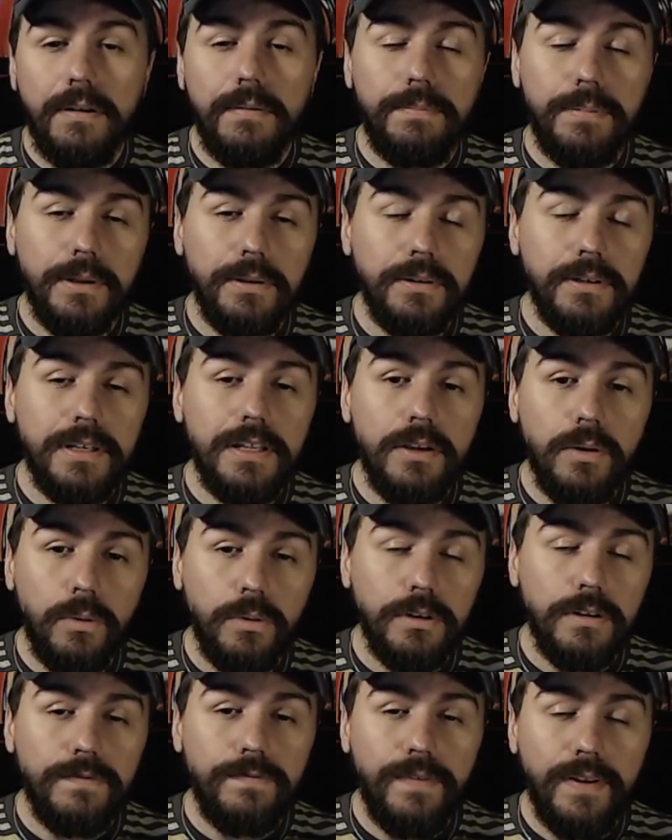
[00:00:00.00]
ability
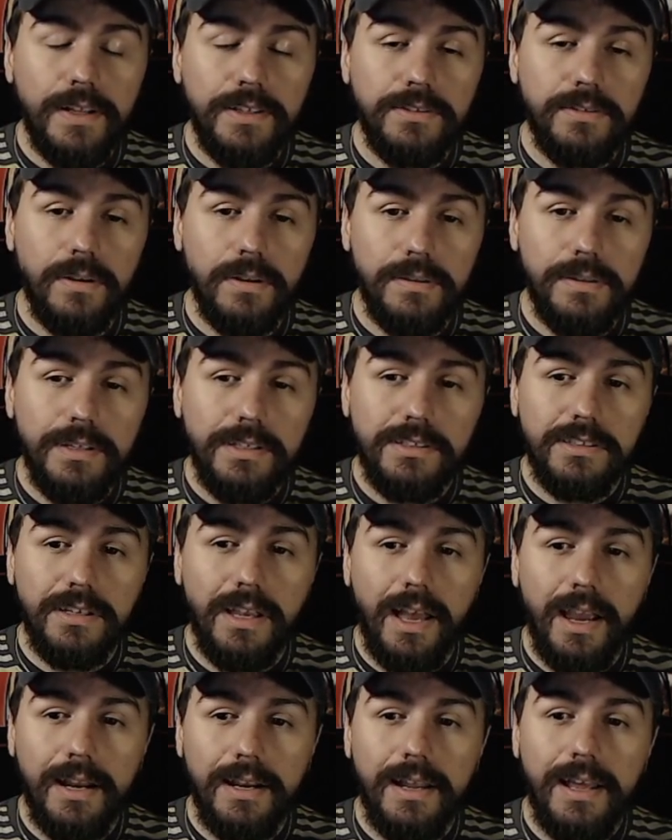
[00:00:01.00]
or defense on this
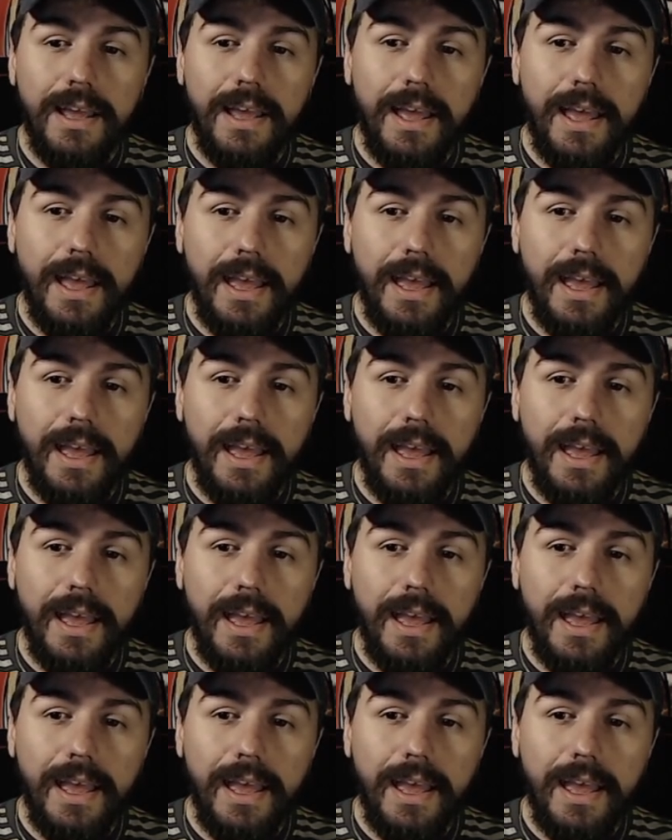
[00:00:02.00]
side